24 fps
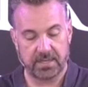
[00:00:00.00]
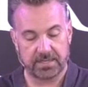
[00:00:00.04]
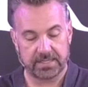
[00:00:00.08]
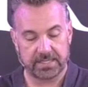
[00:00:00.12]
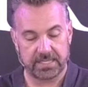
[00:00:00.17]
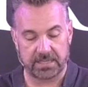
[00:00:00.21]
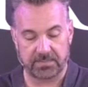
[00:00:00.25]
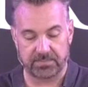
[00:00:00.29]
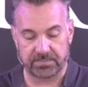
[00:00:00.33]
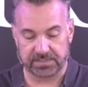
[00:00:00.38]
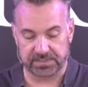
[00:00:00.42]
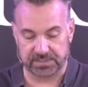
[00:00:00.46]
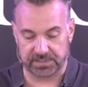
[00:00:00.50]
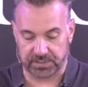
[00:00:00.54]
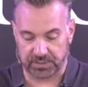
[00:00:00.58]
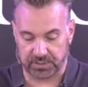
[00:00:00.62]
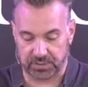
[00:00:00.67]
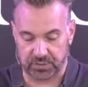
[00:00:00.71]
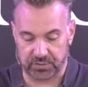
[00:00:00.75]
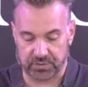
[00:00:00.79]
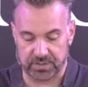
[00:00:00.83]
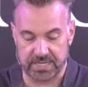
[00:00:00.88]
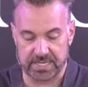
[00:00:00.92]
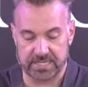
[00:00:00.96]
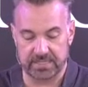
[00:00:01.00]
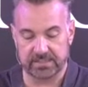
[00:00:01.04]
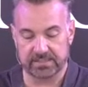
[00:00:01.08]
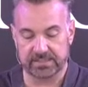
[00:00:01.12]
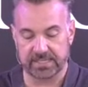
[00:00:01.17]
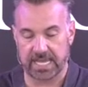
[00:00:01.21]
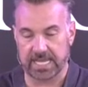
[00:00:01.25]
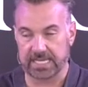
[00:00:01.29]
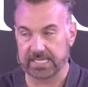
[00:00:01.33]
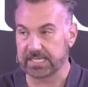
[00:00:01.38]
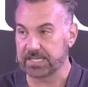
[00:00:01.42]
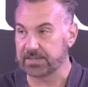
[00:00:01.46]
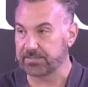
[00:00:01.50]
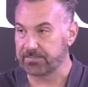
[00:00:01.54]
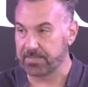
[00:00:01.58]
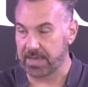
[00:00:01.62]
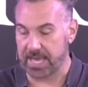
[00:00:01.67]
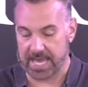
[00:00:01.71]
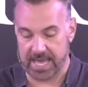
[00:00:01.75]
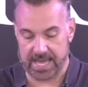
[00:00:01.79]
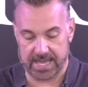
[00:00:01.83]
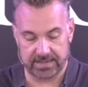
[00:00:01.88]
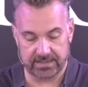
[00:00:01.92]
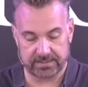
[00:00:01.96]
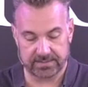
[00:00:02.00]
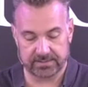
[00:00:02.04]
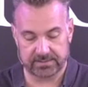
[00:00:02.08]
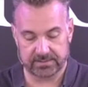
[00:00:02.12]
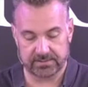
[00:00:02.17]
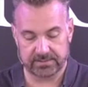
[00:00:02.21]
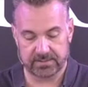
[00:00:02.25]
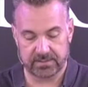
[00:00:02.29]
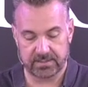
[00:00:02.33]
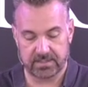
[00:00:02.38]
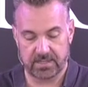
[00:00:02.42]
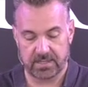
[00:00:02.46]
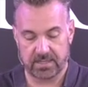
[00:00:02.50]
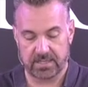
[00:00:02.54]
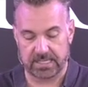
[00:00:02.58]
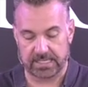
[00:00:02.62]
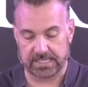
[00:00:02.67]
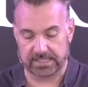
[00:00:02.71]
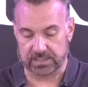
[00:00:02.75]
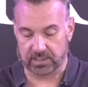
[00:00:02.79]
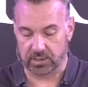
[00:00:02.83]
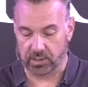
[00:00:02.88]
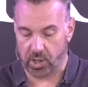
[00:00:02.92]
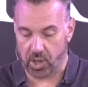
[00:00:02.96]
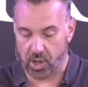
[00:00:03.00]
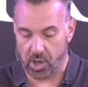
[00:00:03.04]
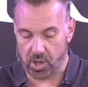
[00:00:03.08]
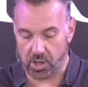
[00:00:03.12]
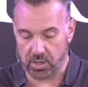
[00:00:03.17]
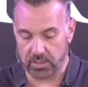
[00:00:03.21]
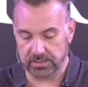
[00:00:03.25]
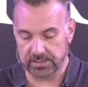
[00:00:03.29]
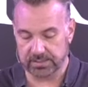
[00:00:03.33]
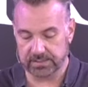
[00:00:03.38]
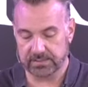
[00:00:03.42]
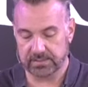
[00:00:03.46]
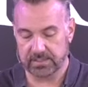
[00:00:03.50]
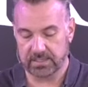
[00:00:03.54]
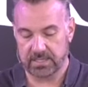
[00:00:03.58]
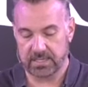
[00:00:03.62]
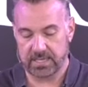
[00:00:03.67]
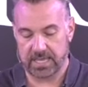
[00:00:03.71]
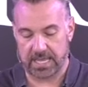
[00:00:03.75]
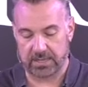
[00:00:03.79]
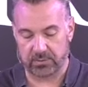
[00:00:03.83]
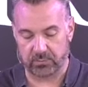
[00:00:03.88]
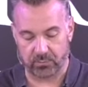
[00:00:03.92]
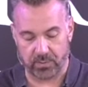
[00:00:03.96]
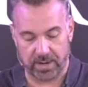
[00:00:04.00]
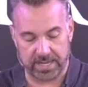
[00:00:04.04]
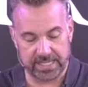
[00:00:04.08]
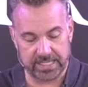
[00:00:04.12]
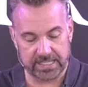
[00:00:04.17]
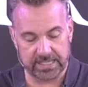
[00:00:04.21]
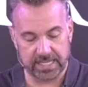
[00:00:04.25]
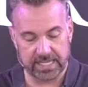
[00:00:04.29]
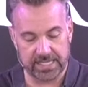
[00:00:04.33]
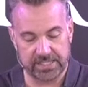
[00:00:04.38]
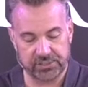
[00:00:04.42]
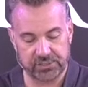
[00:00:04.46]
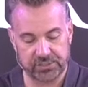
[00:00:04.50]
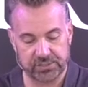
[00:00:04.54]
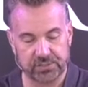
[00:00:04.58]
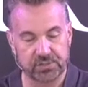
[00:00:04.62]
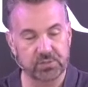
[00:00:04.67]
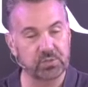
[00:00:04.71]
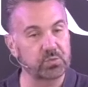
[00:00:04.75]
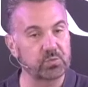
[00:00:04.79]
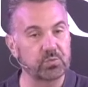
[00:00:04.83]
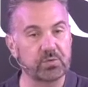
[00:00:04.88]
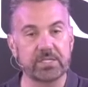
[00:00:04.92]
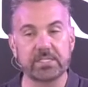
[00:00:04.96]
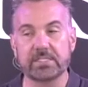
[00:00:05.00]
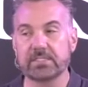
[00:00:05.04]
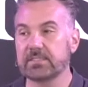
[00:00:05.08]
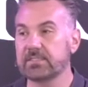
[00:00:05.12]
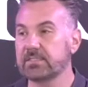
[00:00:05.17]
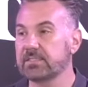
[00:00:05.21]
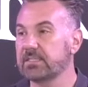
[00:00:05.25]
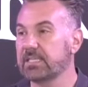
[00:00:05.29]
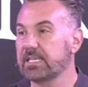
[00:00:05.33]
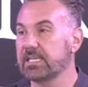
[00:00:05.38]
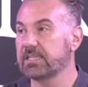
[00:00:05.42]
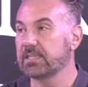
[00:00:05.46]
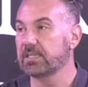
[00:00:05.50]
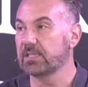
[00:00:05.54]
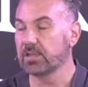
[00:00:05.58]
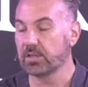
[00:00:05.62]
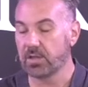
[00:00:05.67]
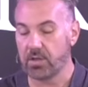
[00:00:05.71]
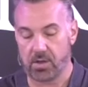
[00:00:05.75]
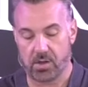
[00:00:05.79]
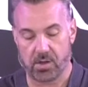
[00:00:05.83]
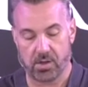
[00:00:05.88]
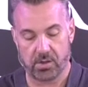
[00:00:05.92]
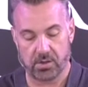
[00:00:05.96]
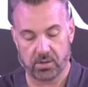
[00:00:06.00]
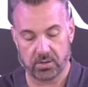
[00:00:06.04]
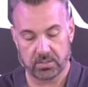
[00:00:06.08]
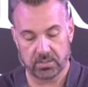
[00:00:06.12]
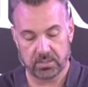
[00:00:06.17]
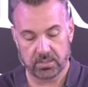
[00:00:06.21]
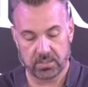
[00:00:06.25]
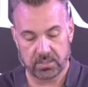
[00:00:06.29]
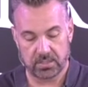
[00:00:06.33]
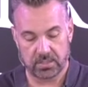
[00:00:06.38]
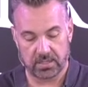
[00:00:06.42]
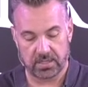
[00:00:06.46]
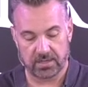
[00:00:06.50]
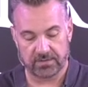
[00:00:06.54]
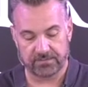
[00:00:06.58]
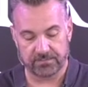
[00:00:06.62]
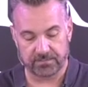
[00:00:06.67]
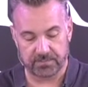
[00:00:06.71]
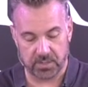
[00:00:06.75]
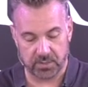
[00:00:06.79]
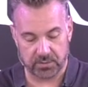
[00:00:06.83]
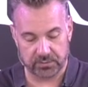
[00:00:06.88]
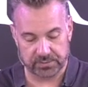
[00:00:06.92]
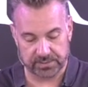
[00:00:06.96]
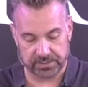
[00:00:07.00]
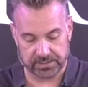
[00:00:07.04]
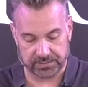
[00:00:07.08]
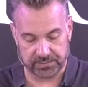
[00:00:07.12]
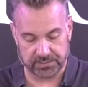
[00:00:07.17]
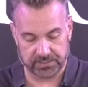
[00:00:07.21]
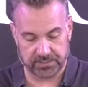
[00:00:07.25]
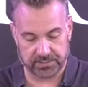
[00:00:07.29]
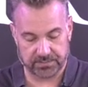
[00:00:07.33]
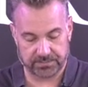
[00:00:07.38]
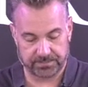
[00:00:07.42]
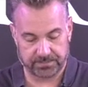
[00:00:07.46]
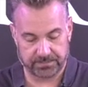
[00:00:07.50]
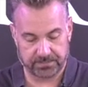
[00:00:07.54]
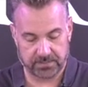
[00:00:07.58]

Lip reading: keep his decrees and commands, his laws and regulations written in the law of Moses.